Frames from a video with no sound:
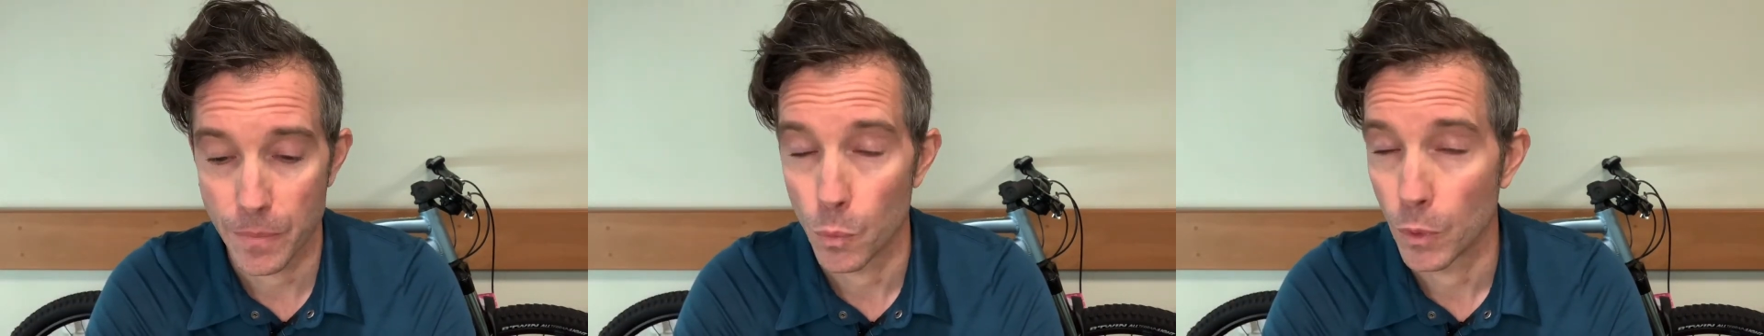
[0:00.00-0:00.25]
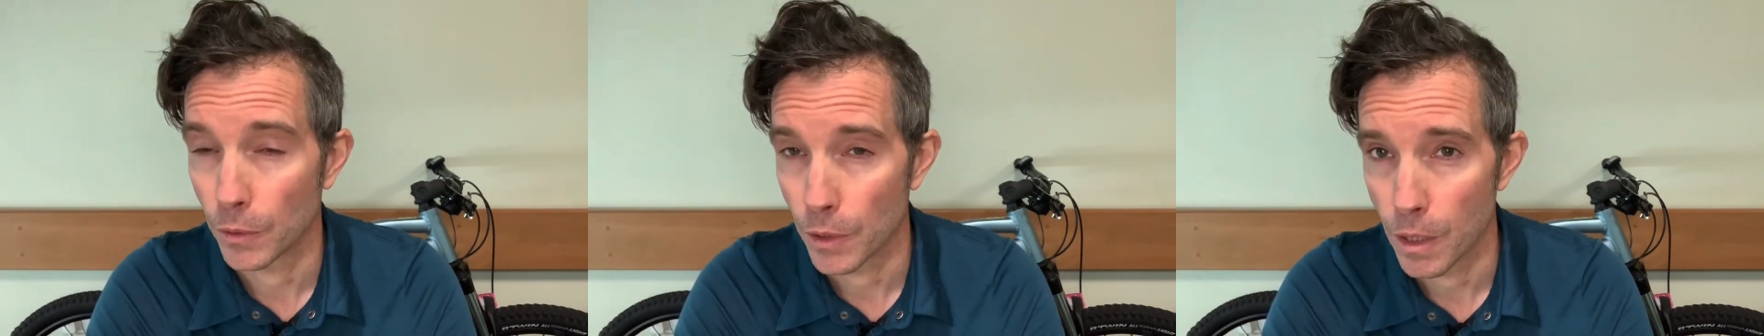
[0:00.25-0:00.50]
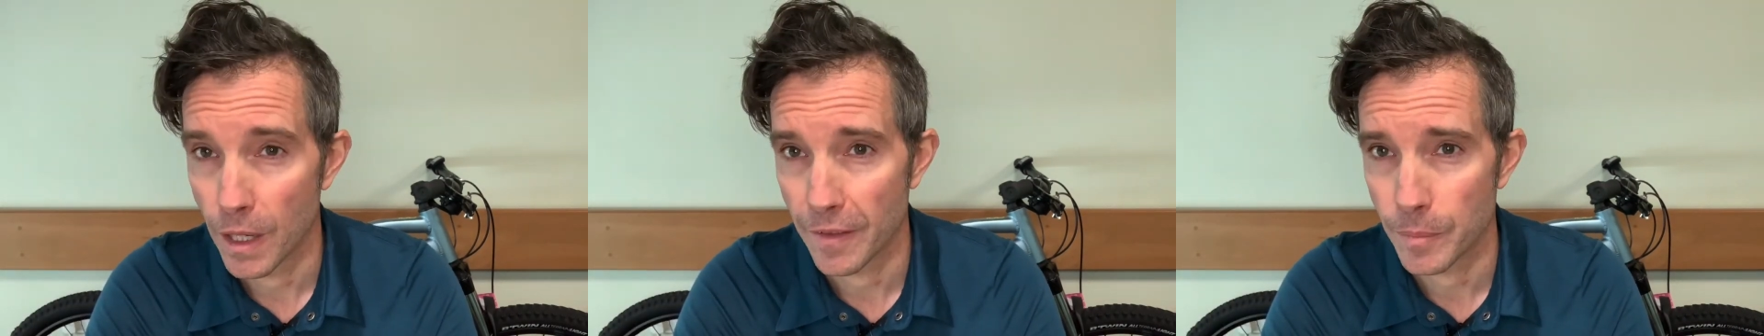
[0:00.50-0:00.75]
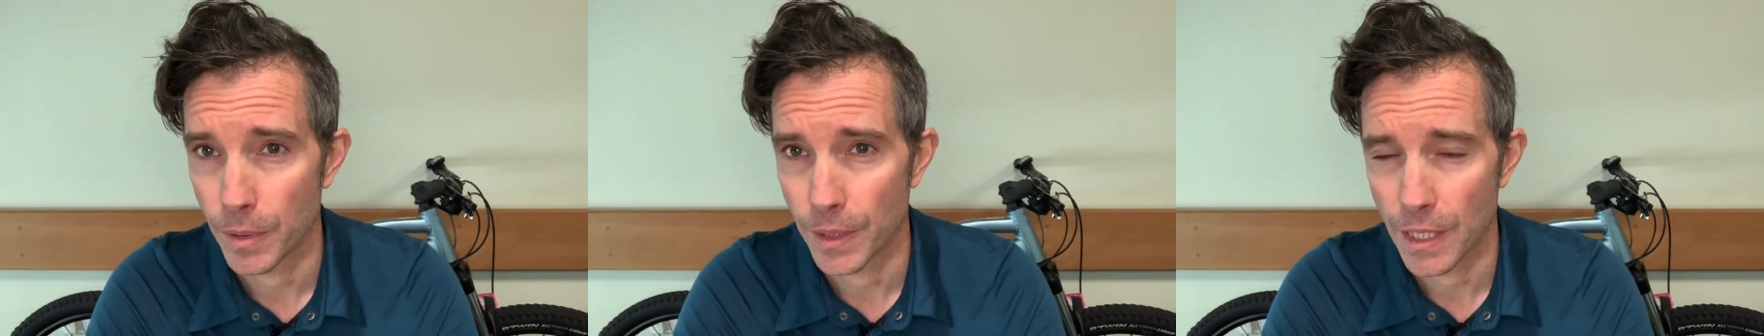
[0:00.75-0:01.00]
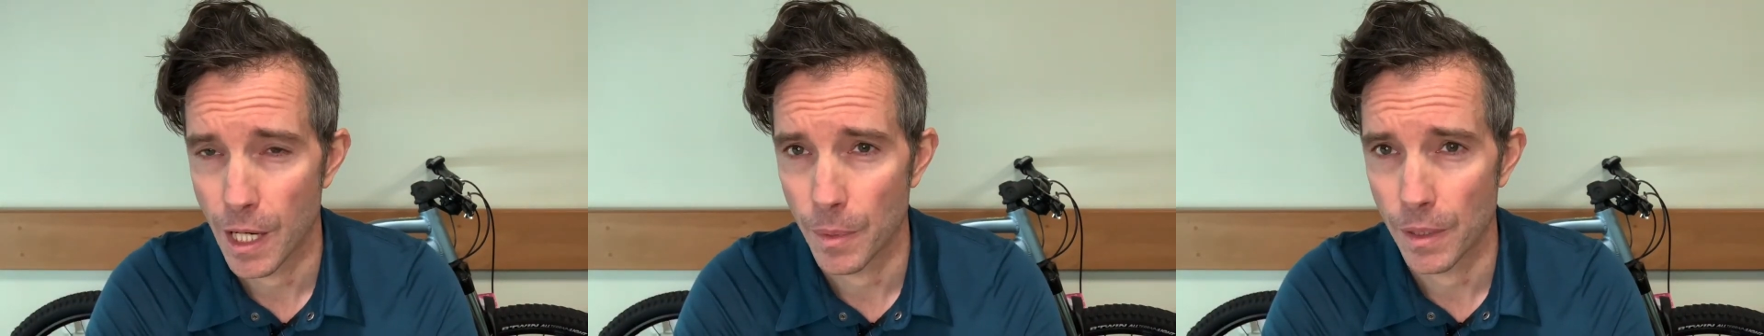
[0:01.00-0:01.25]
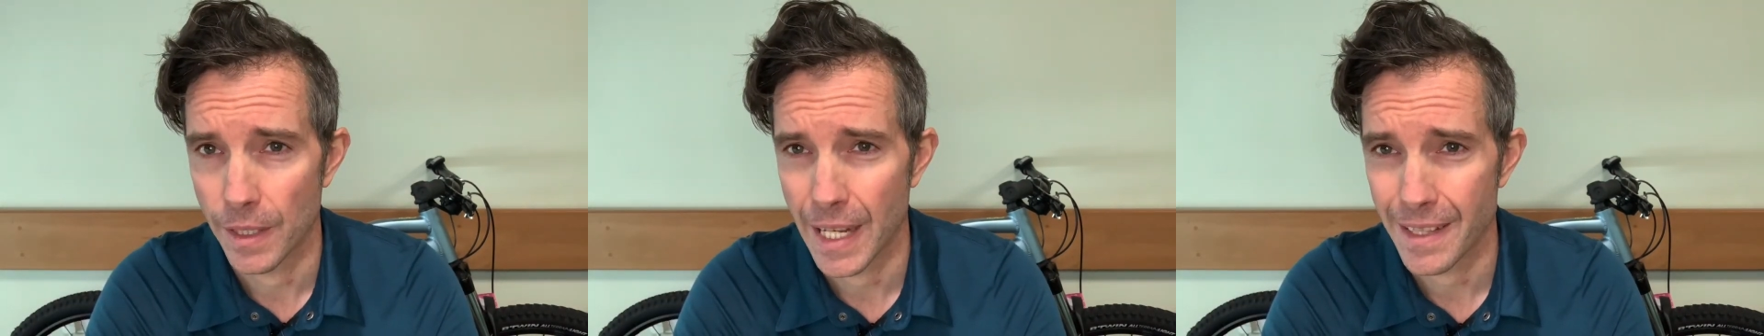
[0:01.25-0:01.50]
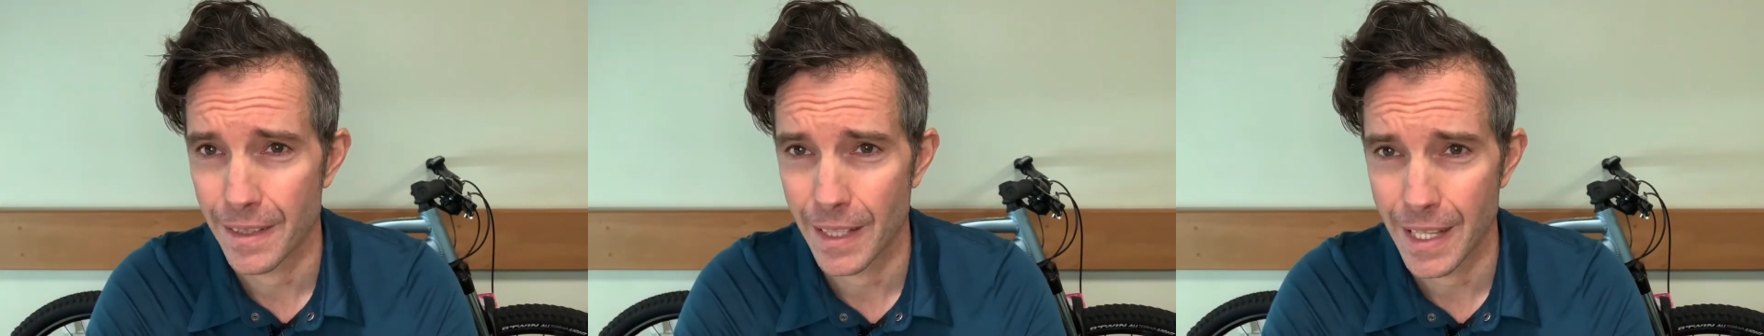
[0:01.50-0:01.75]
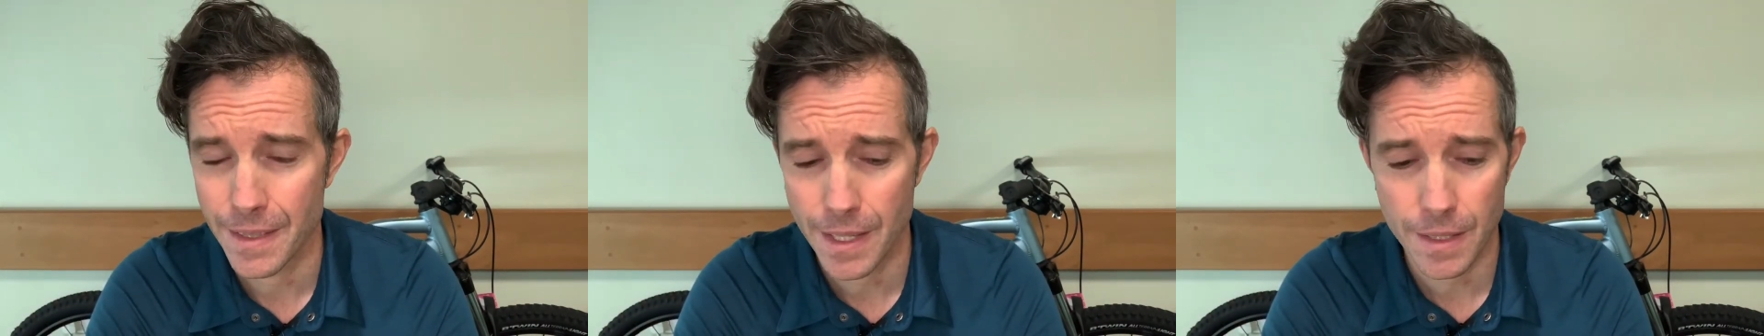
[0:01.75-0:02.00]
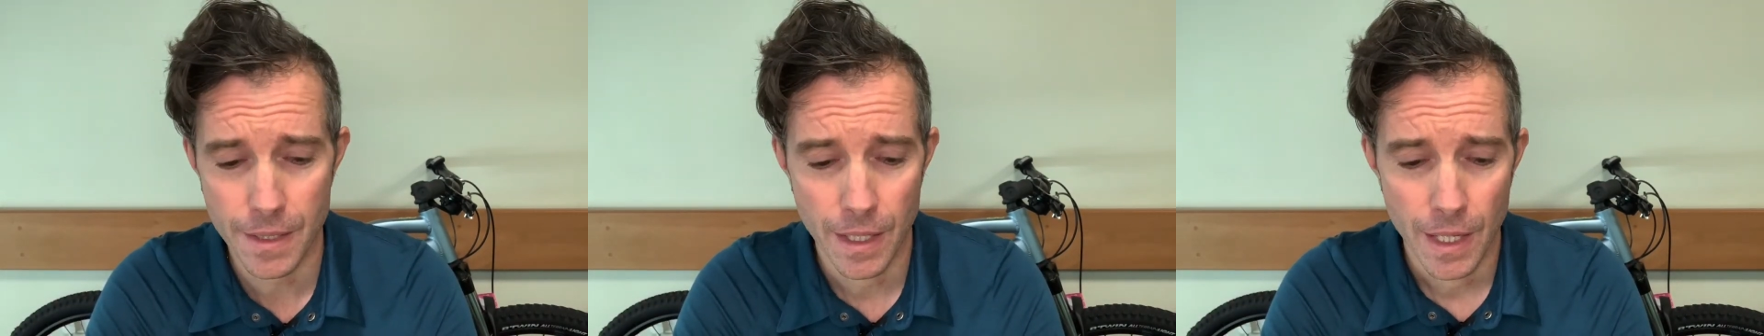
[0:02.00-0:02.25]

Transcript: will not have polycarbonate lenses